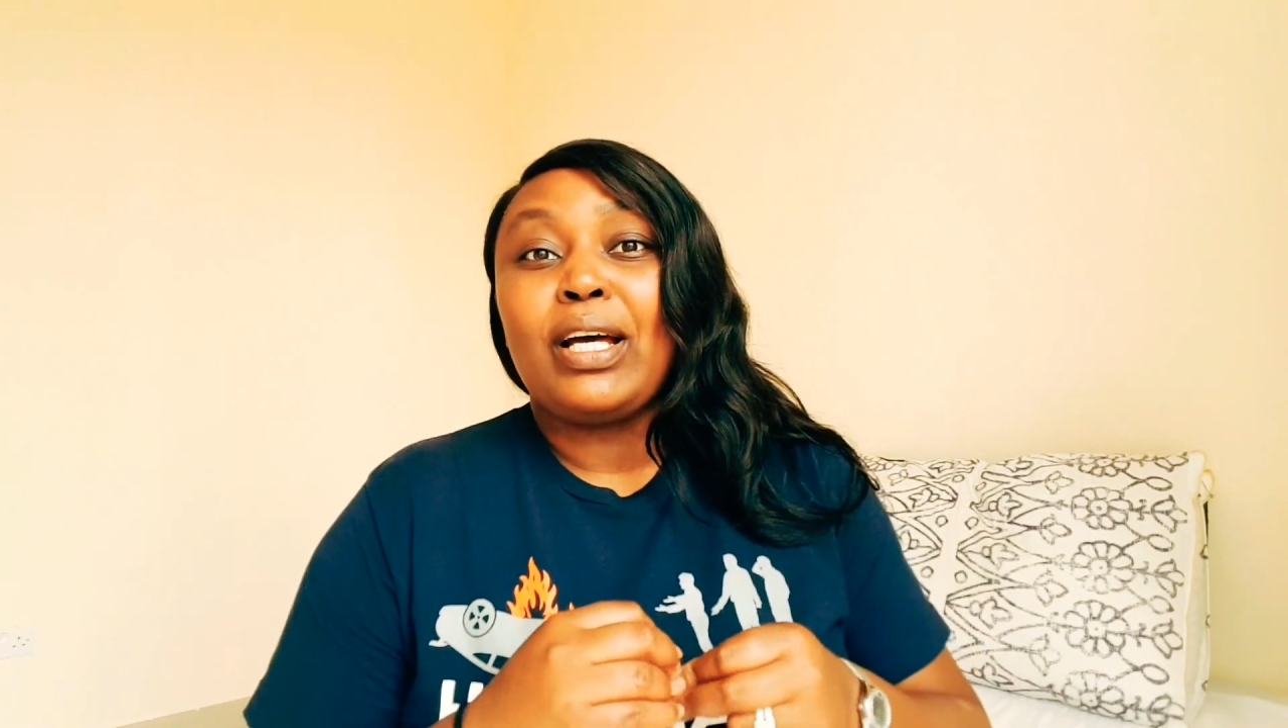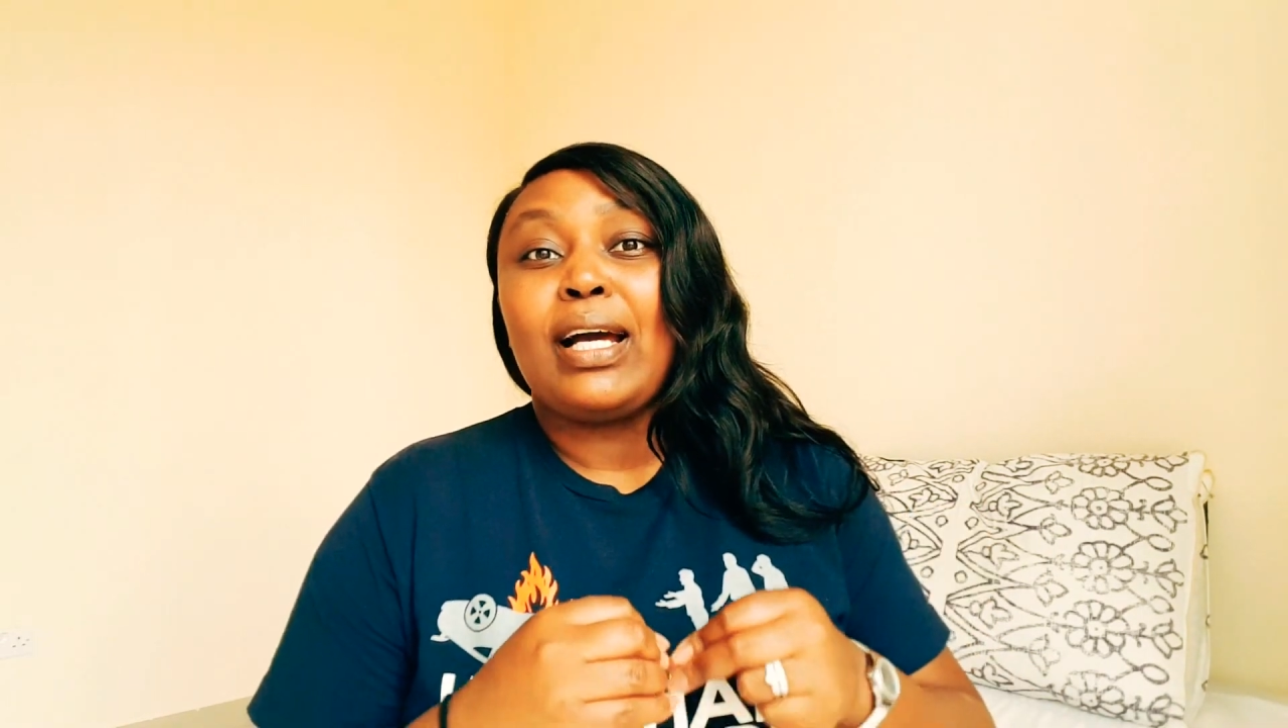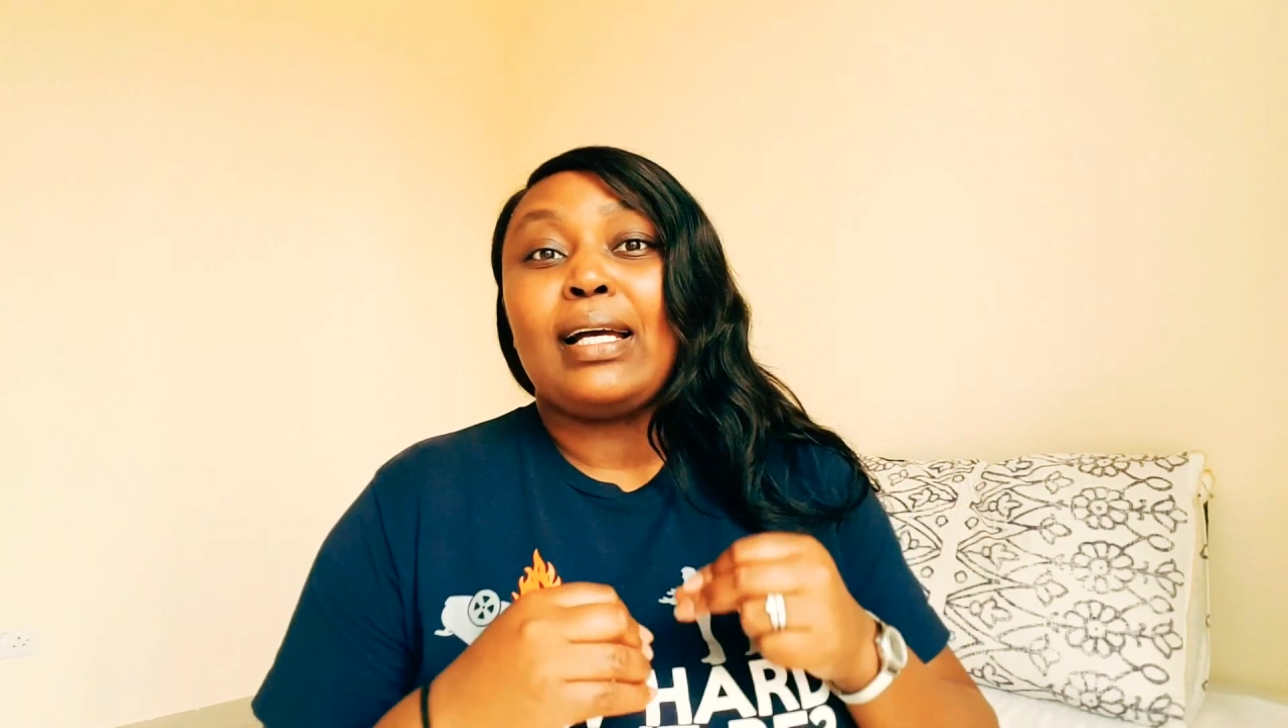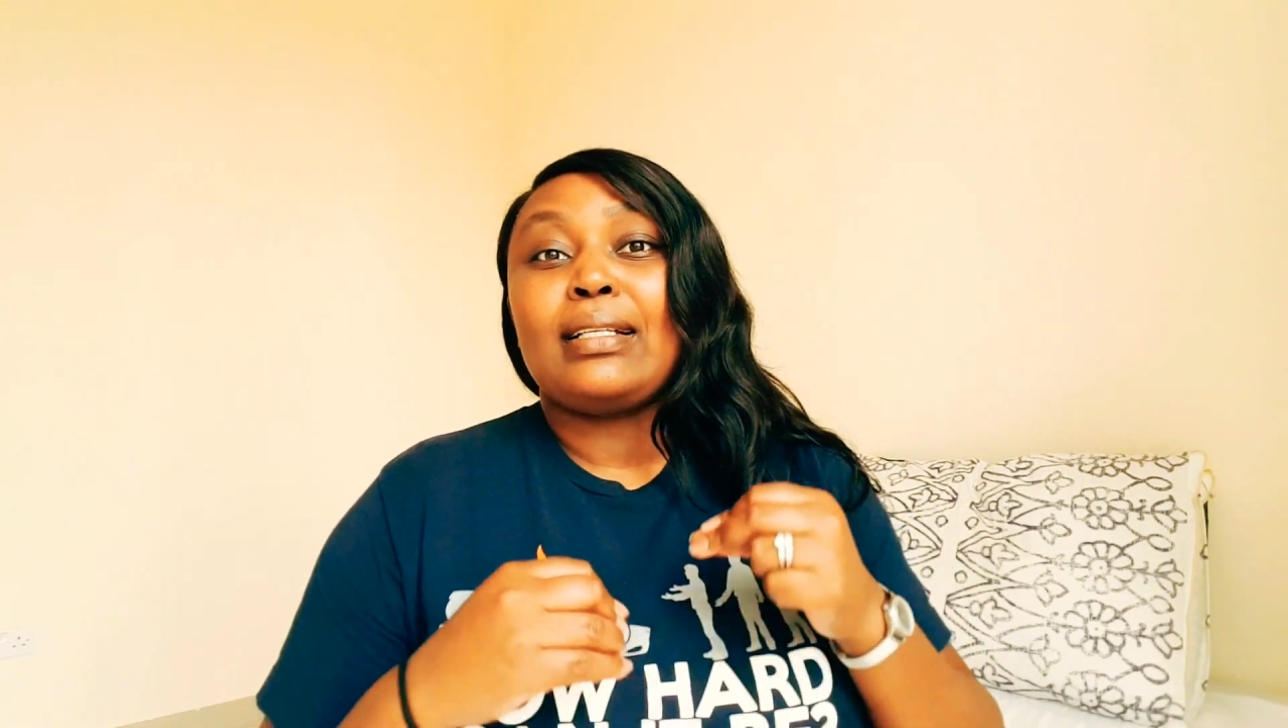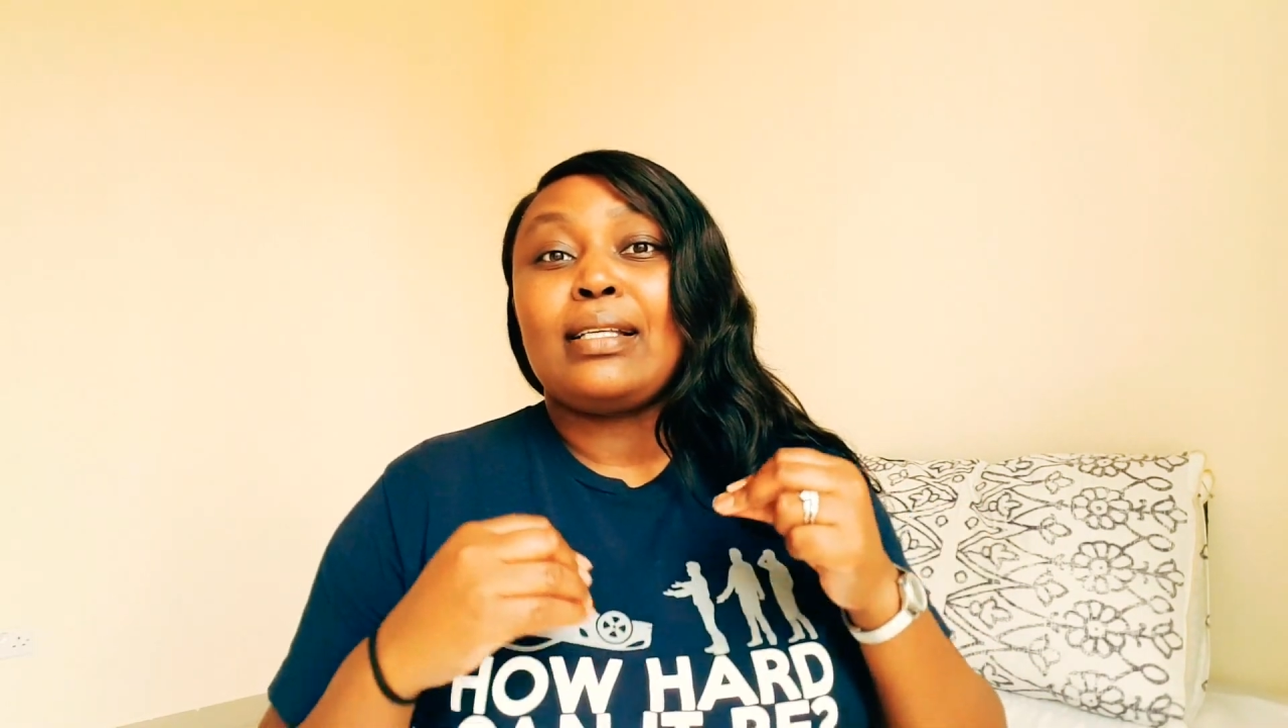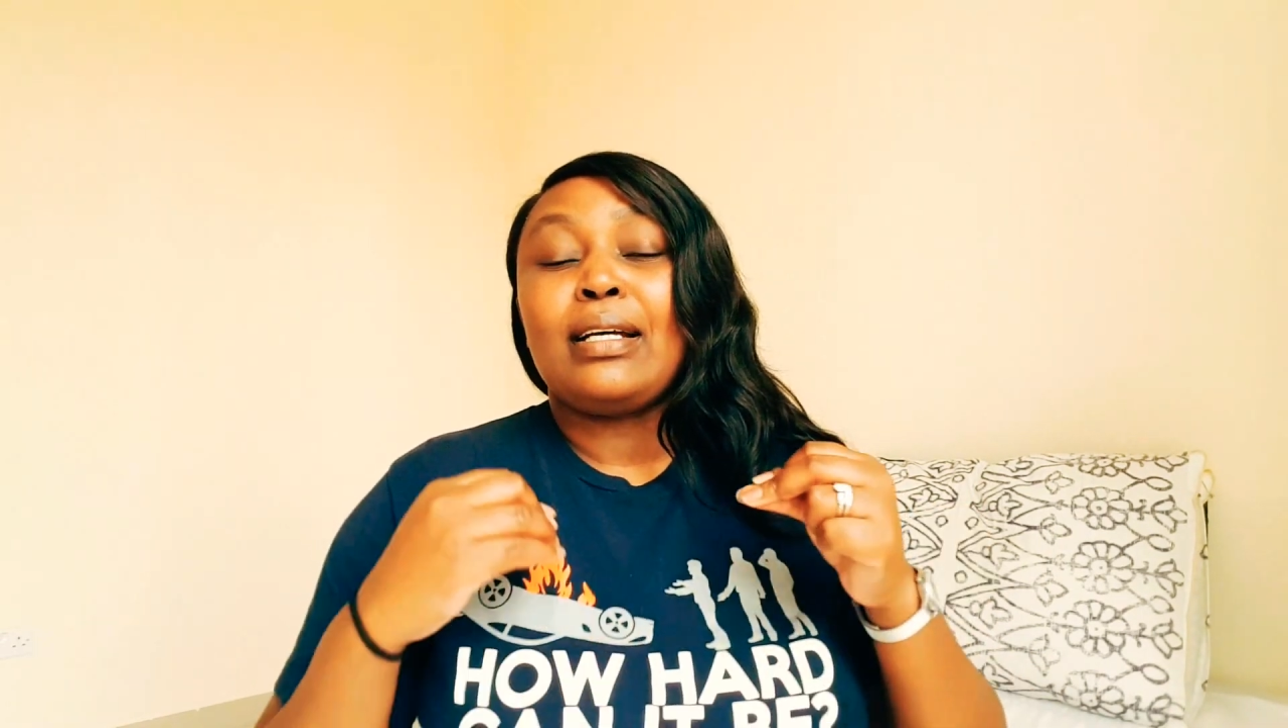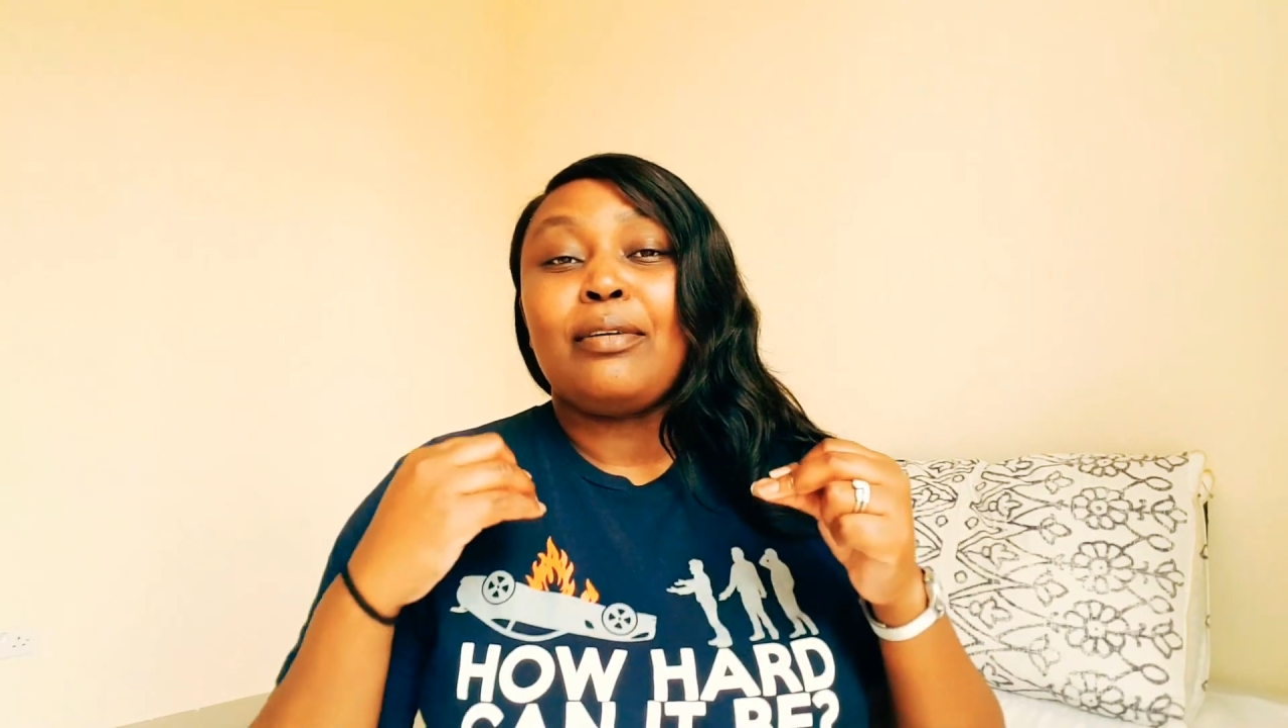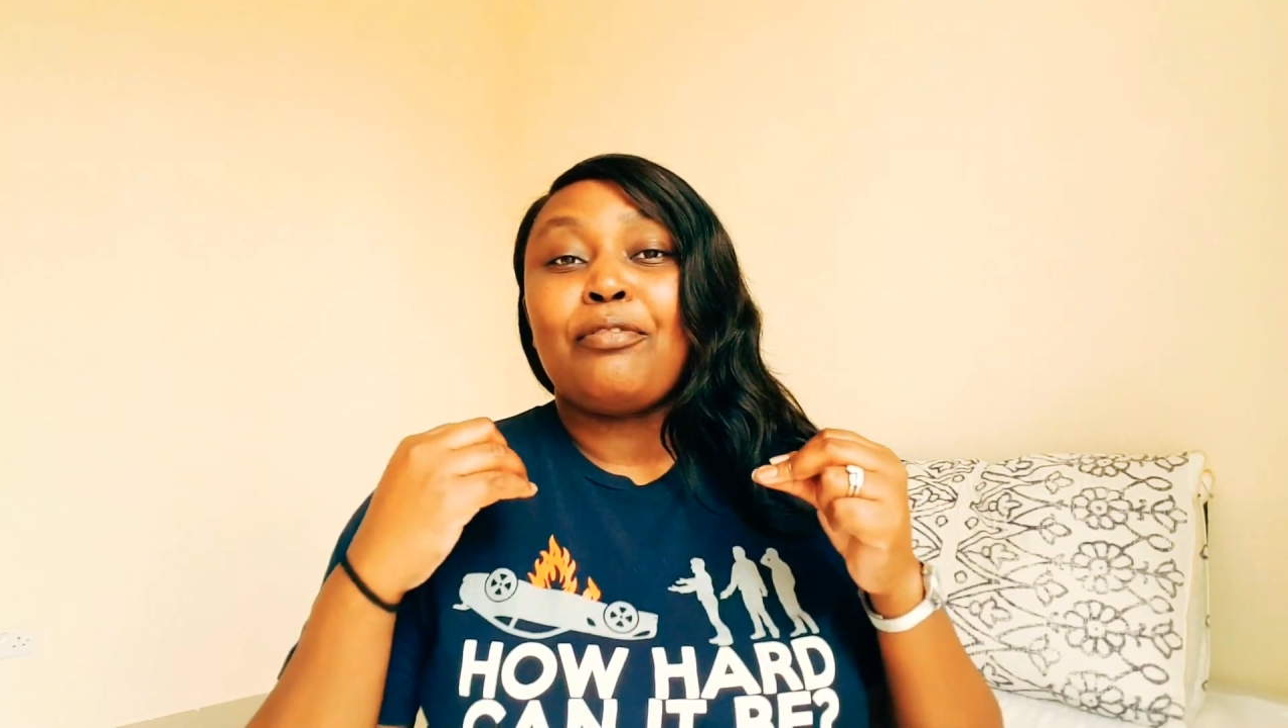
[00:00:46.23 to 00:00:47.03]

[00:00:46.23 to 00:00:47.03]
that